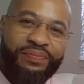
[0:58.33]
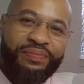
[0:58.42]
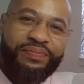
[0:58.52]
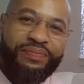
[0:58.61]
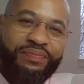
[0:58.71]

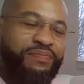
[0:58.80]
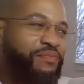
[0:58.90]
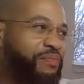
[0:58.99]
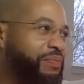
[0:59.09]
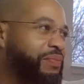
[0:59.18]

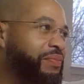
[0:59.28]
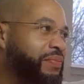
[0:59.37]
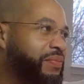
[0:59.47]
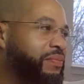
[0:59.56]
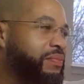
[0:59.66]

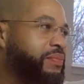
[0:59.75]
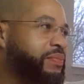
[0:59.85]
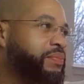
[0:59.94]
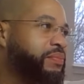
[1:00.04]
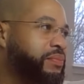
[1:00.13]

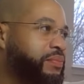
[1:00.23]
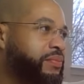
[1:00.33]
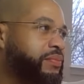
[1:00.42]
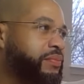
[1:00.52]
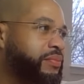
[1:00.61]

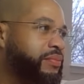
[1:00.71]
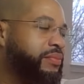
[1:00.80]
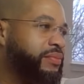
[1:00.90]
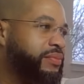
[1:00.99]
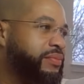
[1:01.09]

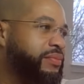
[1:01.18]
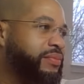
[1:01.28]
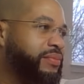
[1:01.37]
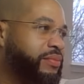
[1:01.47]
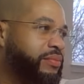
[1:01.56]

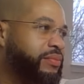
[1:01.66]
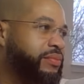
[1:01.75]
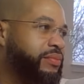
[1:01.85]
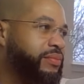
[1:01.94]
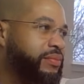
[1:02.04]

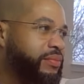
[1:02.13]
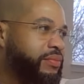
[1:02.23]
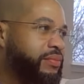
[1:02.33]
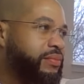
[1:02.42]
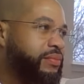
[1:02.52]

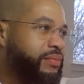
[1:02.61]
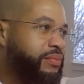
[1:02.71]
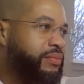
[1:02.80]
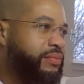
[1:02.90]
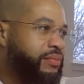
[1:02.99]

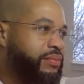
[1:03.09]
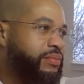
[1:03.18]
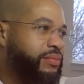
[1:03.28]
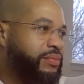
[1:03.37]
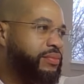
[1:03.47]

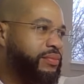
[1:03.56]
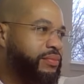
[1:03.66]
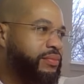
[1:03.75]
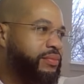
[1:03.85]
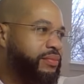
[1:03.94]

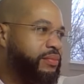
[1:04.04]
[no speech]